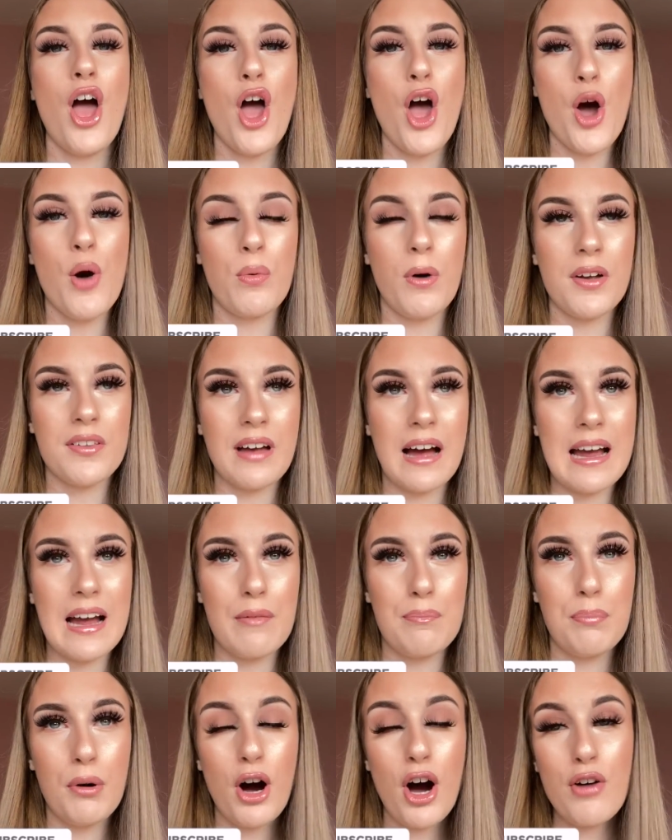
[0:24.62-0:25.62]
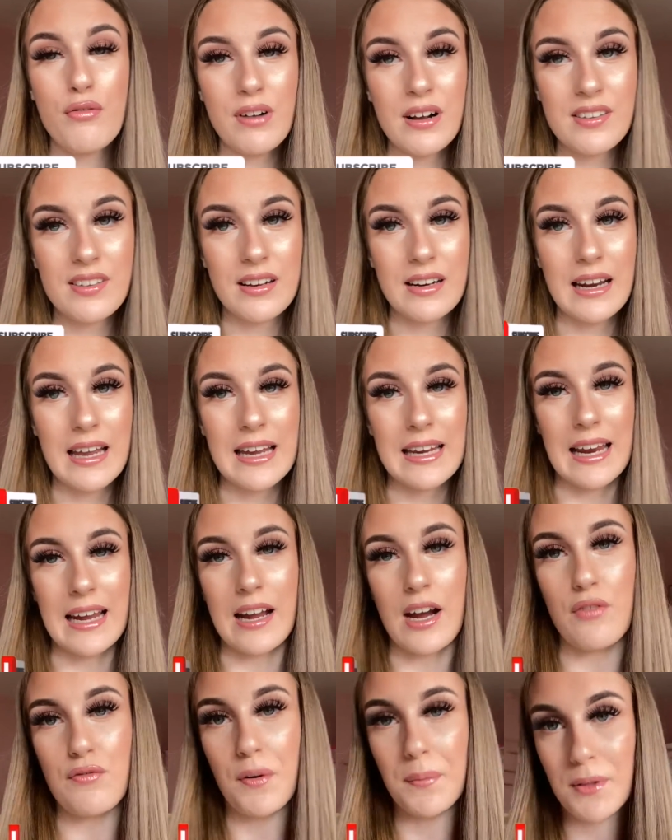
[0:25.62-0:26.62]
what I have bought recently
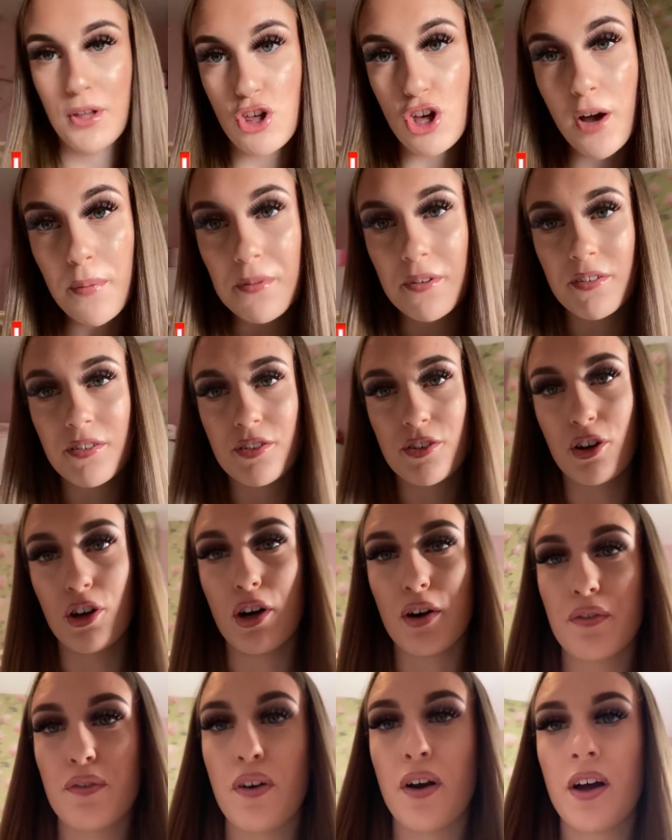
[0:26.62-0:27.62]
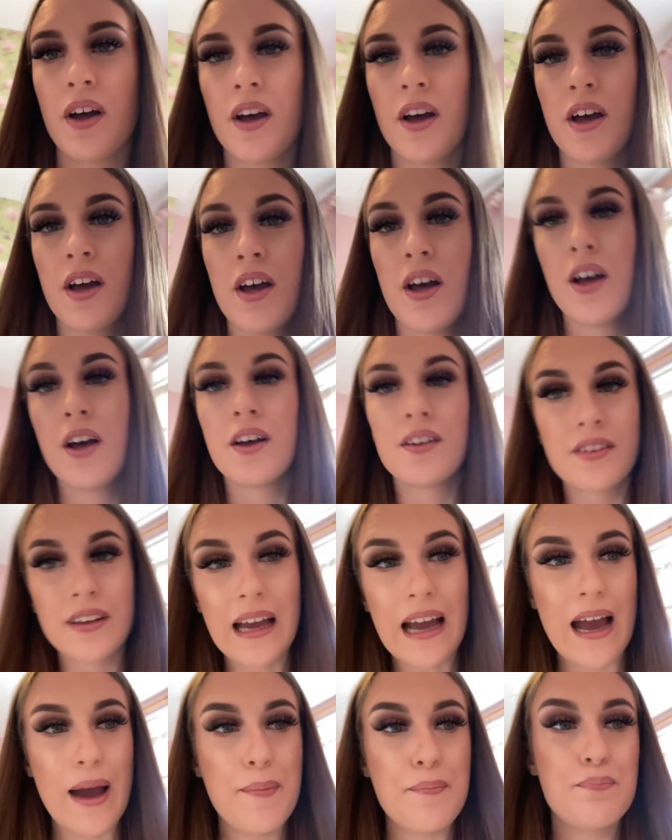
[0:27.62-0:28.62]
like from the shops and stuff. So
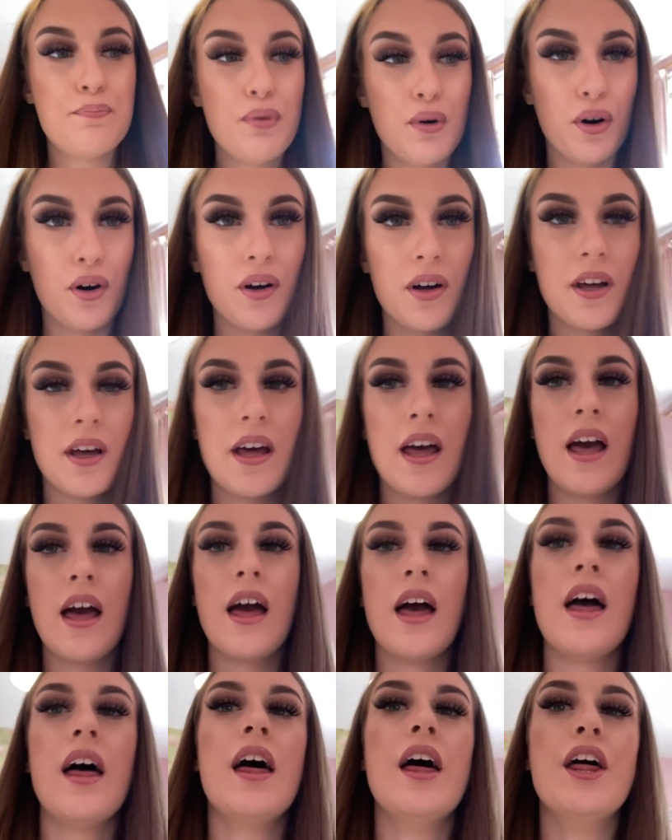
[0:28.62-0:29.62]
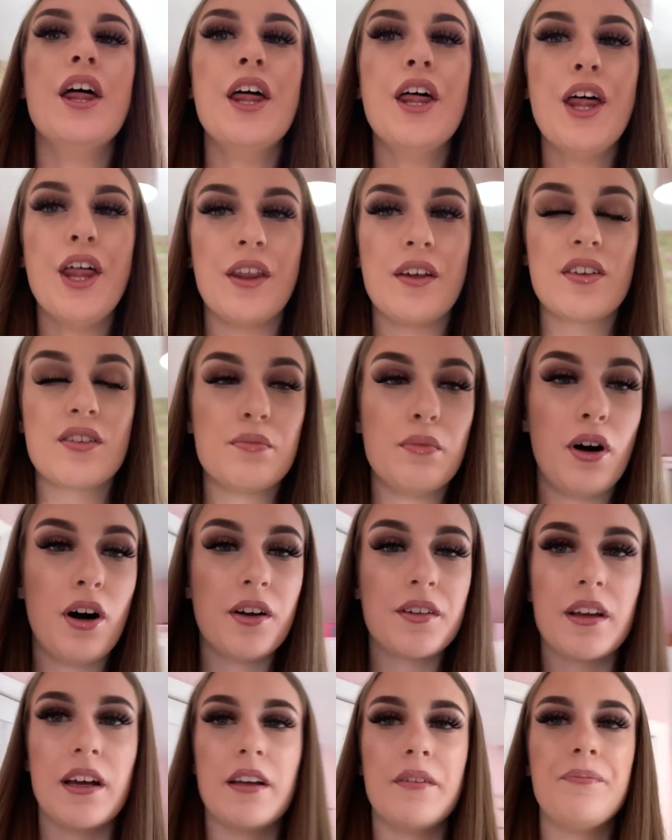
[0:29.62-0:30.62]
yeah, but this
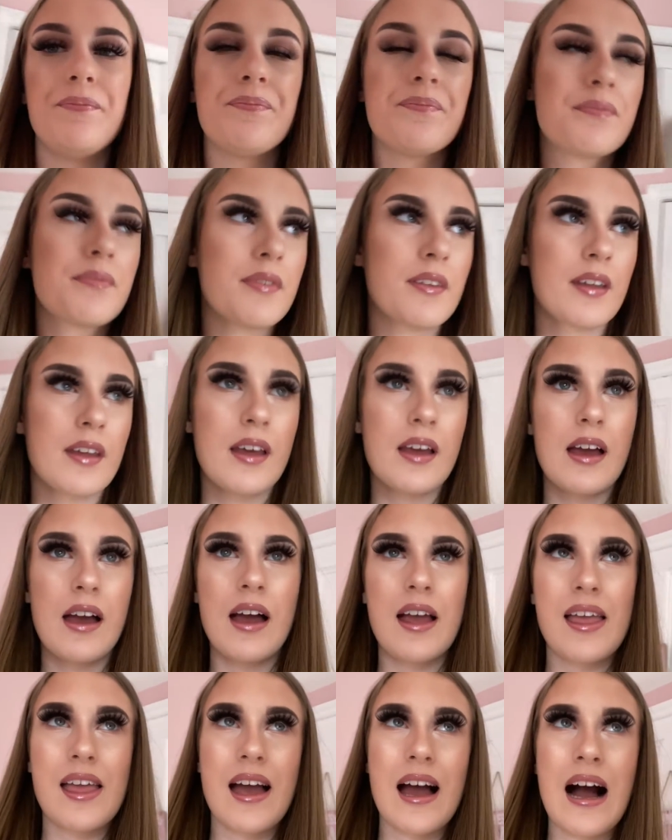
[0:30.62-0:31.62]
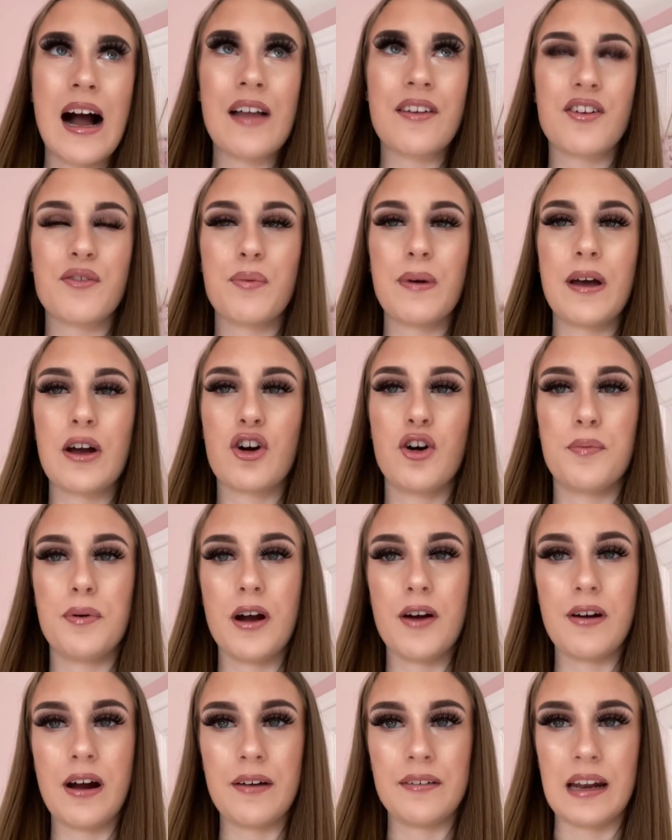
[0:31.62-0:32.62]
morning I did wake up at
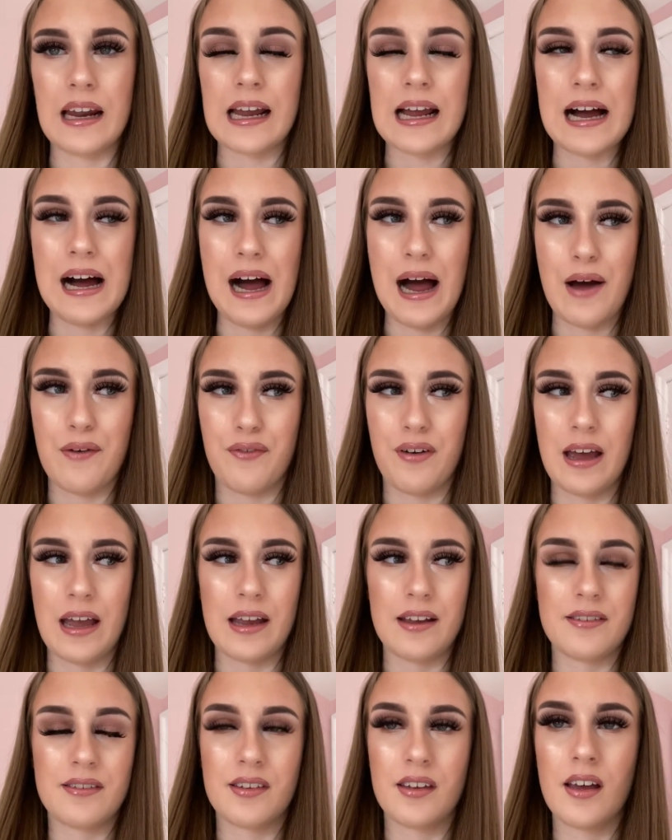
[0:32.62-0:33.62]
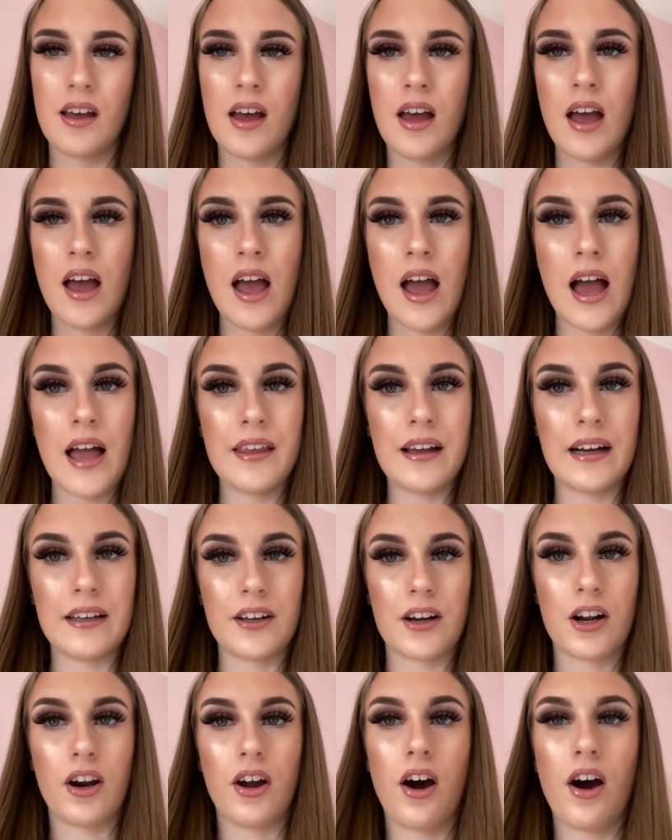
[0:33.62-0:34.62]
around like half eight, nine
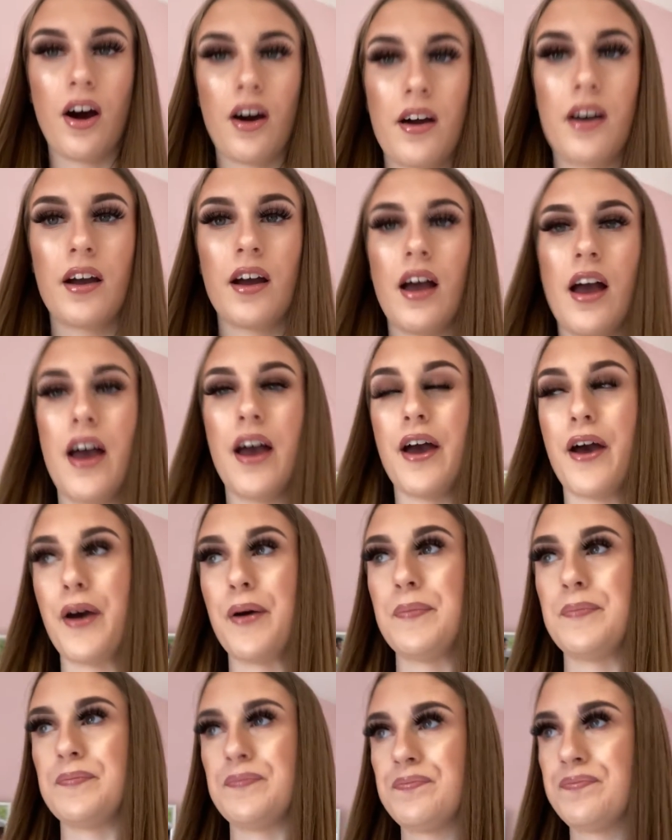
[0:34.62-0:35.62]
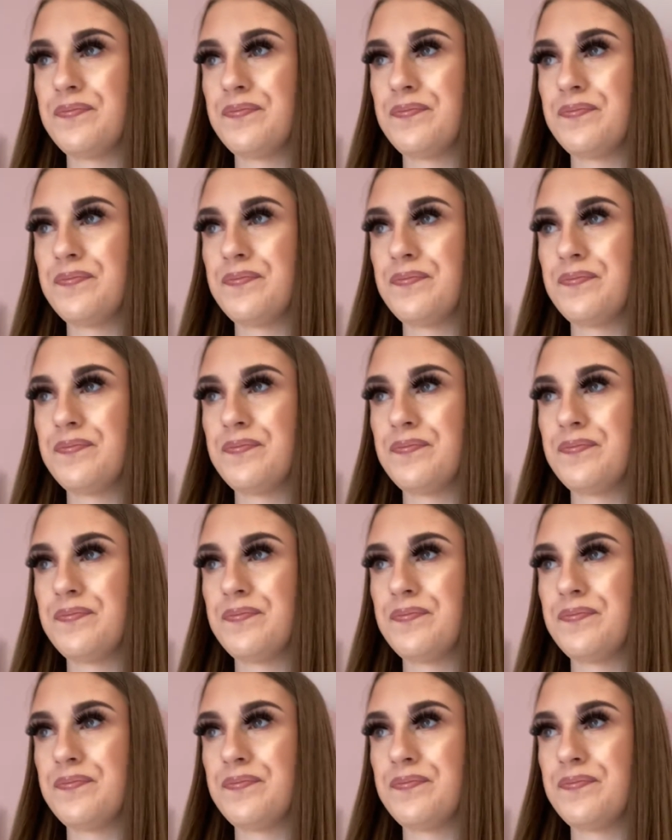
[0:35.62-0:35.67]
o'clock. Um,